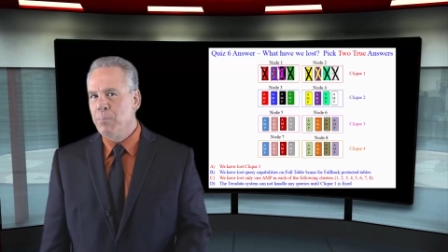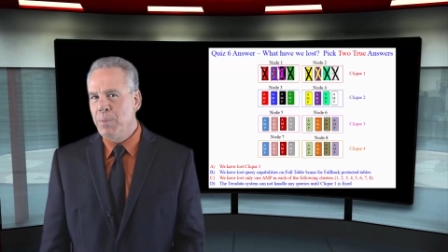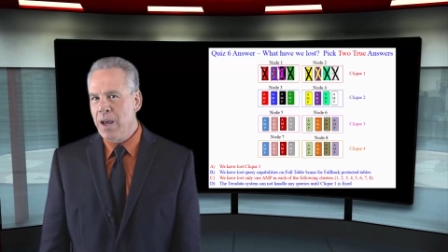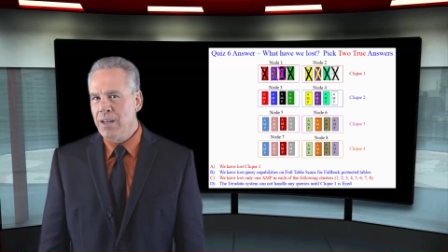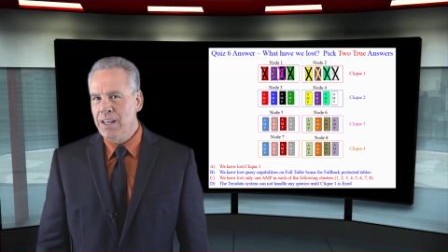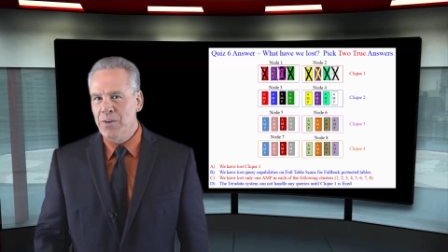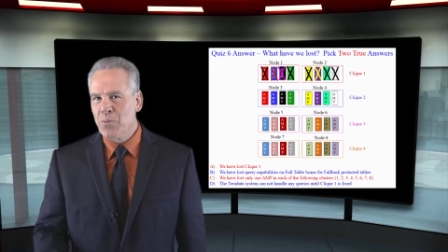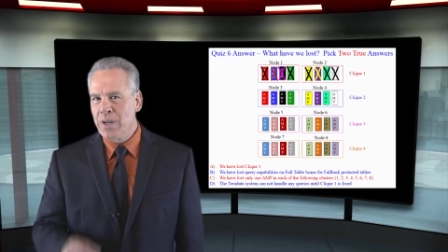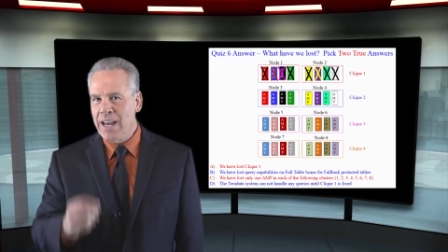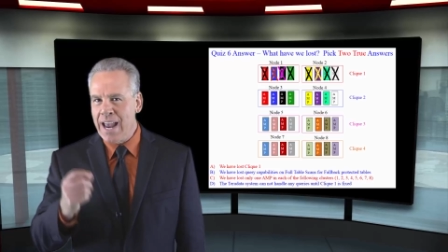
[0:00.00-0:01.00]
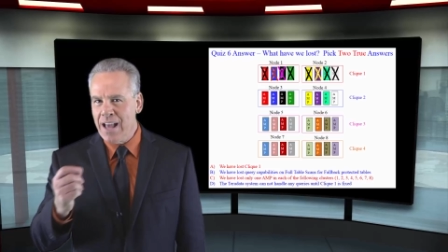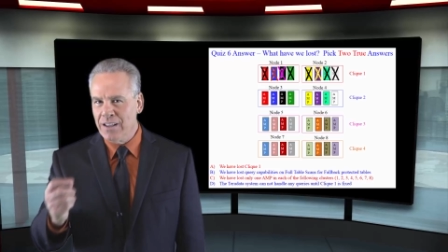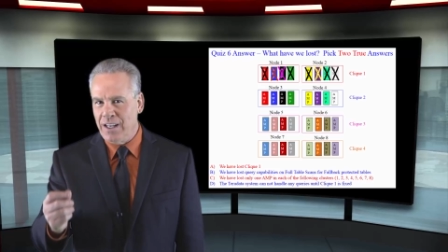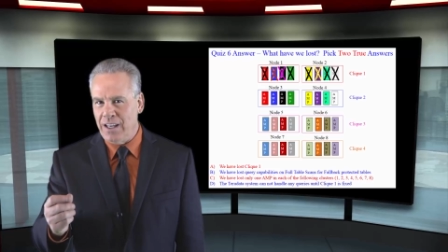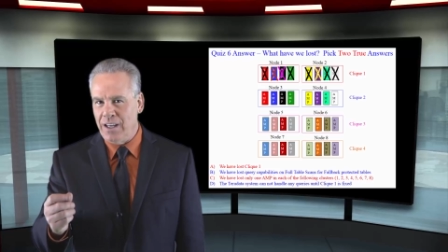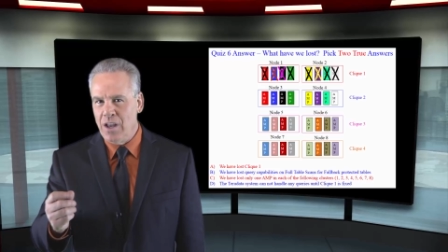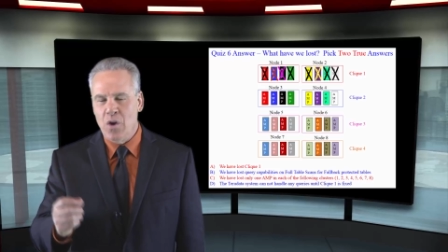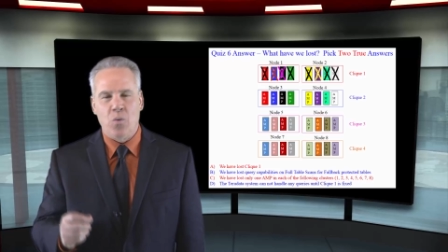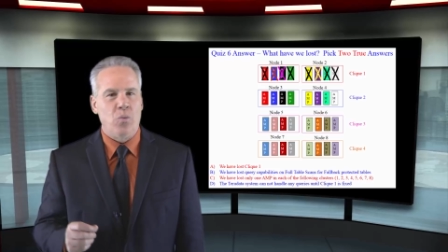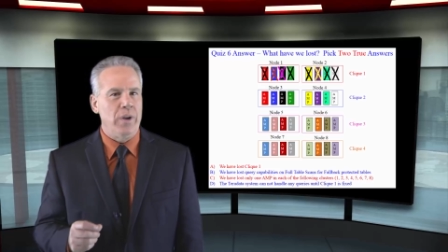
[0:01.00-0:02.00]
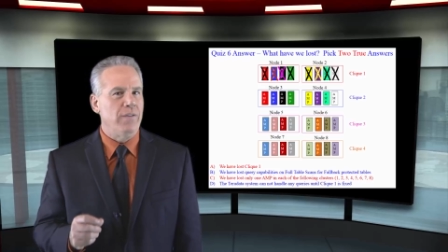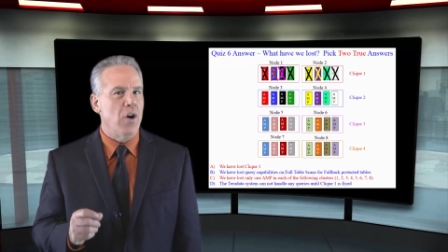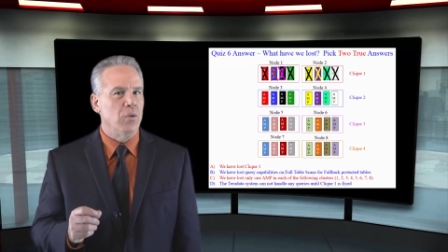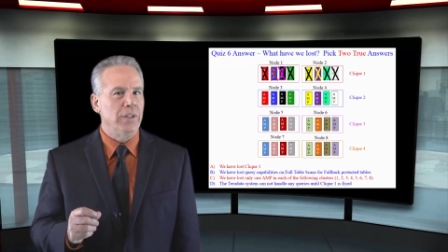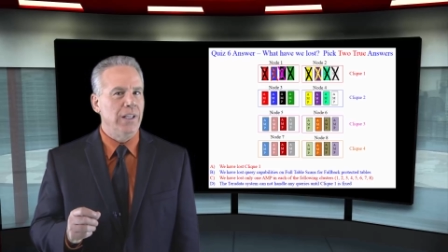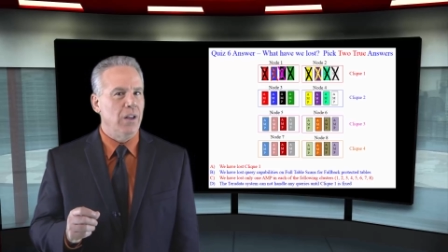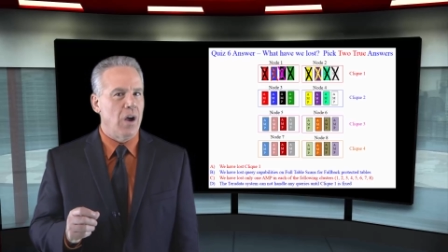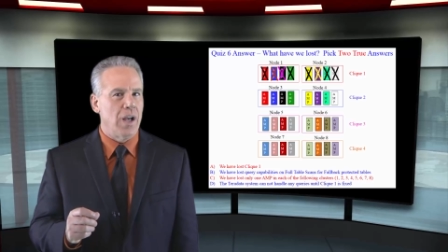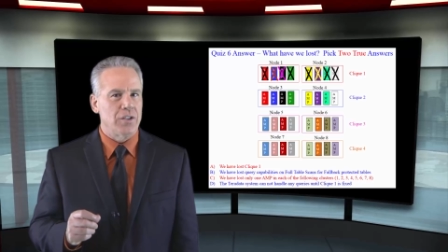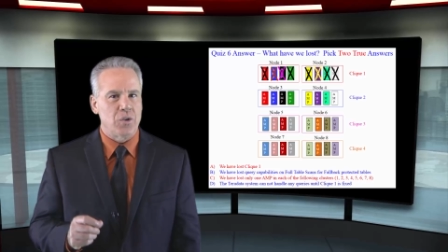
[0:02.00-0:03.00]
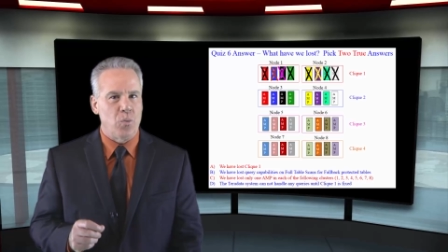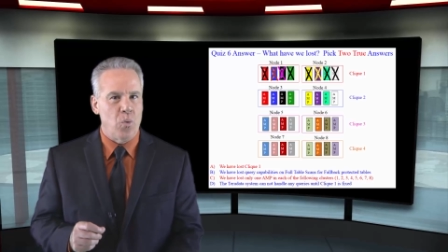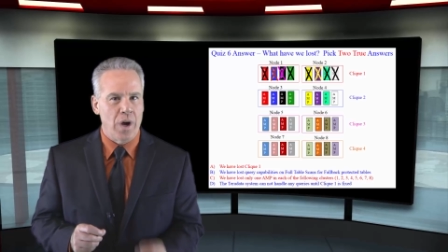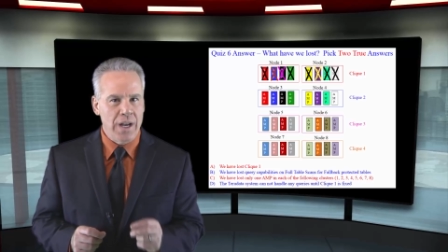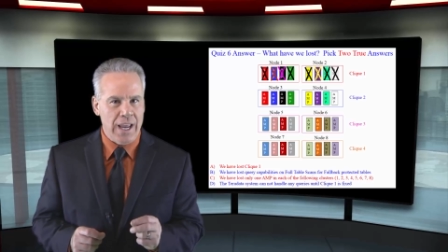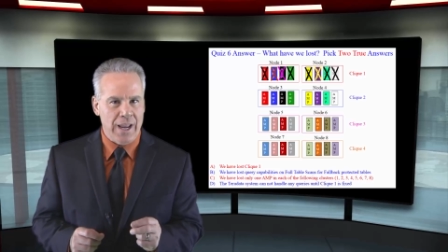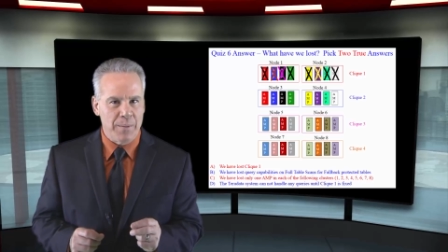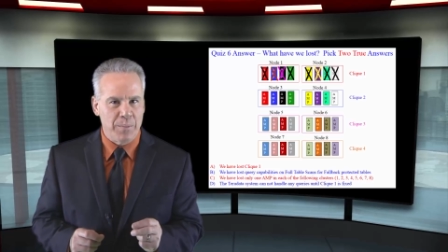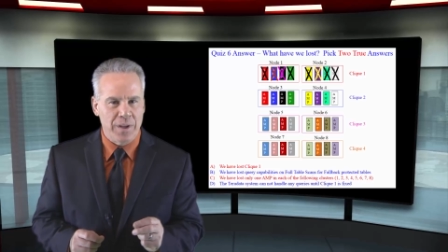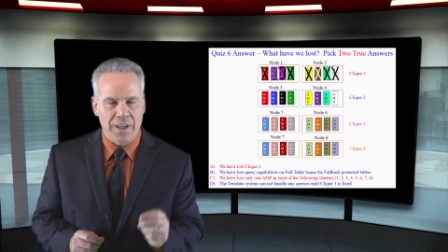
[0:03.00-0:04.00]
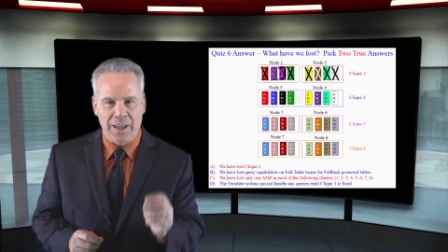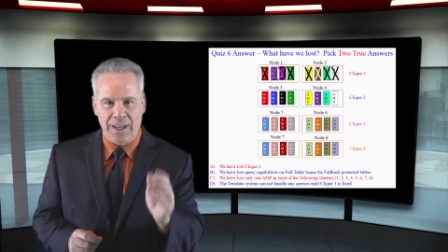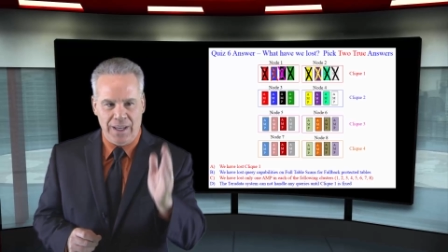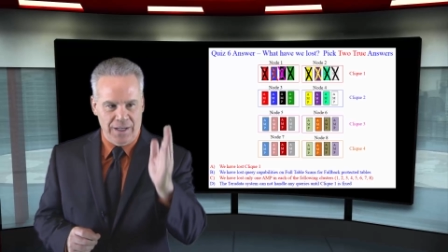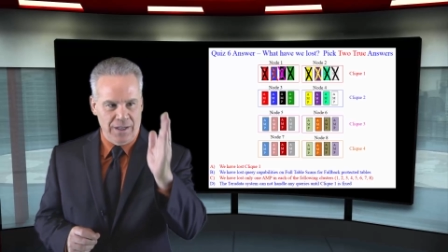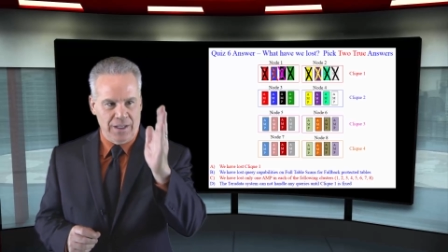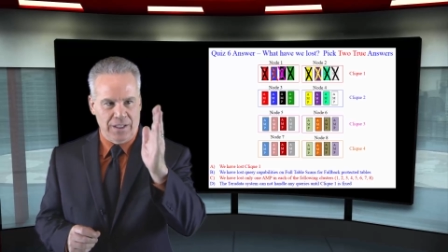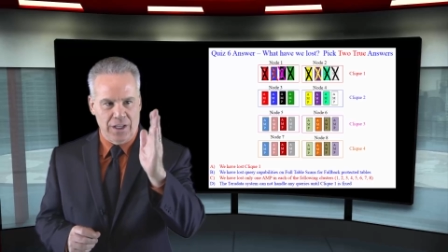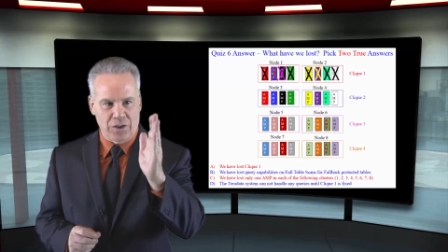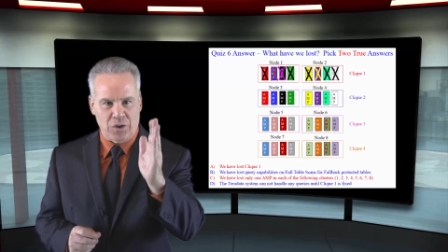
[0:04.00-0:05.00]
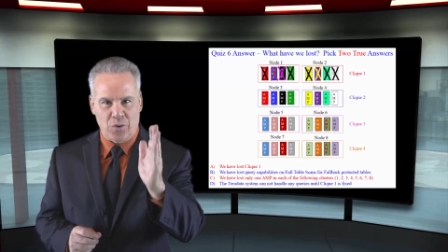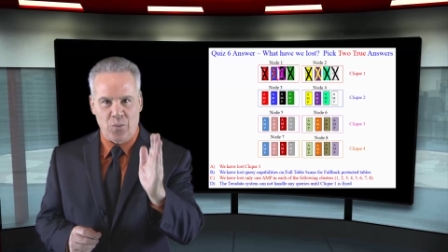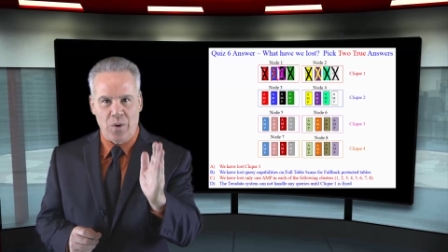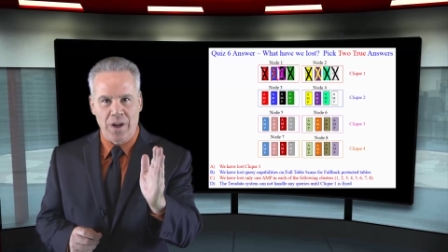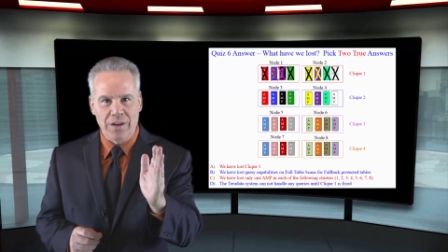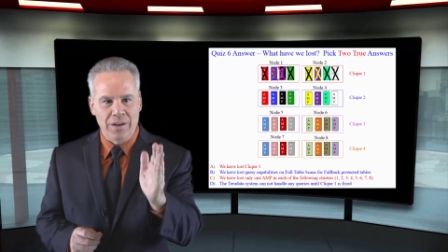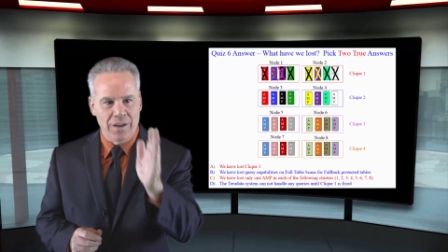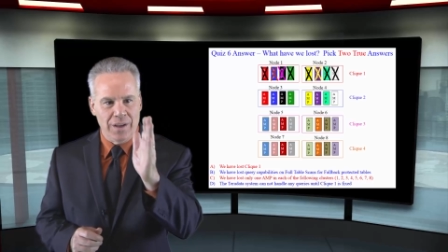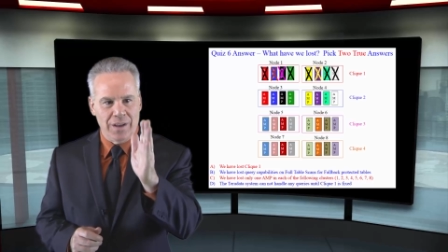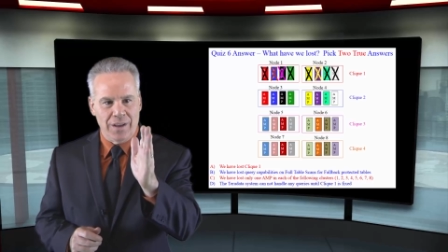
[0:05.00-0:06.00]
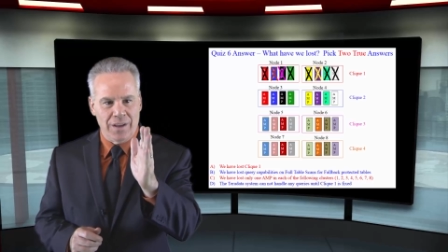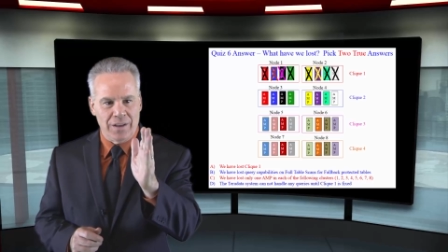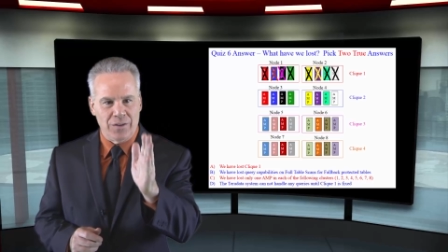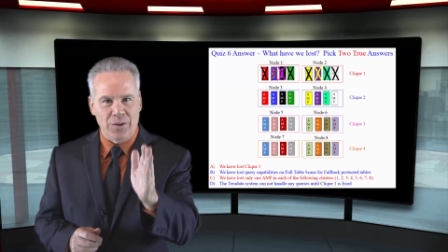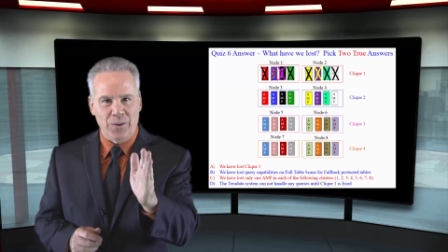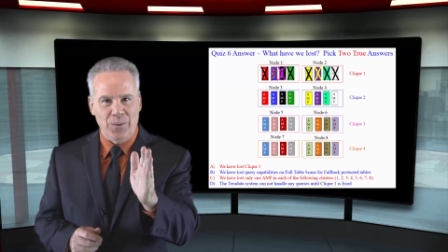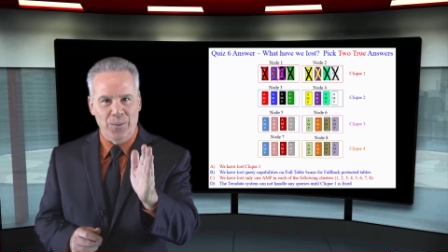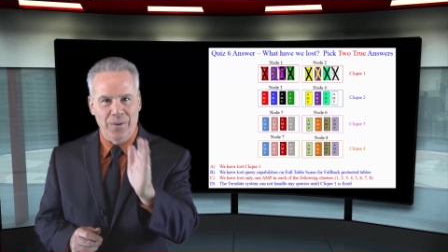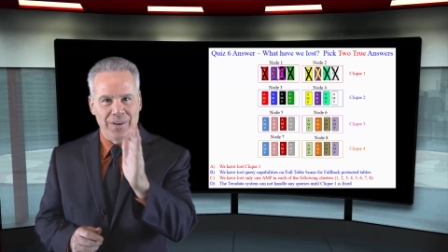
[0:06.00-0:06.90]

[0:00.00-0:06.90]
but in reality, we've only lost one amp in cluster 1 two,